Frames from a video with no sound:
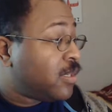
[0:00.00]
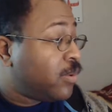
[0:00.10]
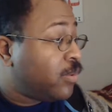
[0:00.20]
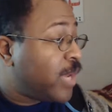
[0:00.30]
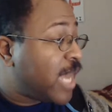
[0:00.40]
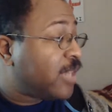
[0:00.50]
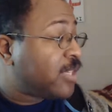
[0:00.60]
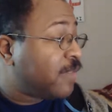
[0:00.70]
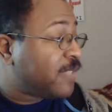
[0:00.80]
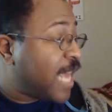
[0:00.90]
We got a
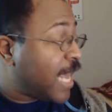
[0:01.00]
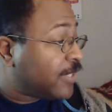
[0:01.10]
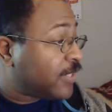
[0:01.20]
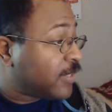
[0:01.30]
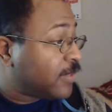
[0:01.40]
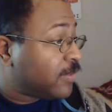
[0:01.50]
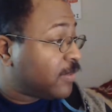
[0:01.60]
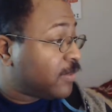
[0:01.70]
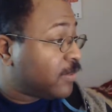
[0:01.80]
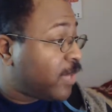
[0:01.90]
tough task.
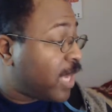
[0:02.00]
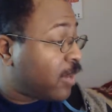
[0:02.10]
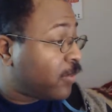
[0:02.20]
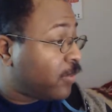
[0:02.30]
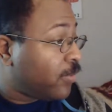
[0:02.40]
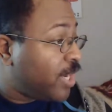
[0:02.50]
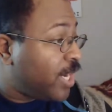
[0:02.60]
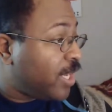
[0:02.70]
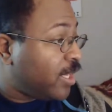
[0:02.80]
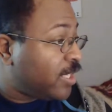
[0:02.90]
We got a
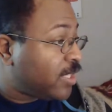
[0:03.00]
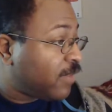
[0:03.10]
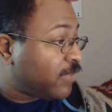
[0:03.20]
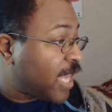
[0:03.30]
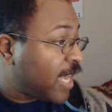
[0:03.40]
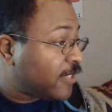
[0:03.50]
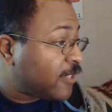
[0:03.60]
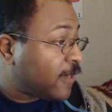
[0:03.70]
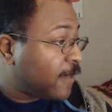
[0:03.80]
really tough task.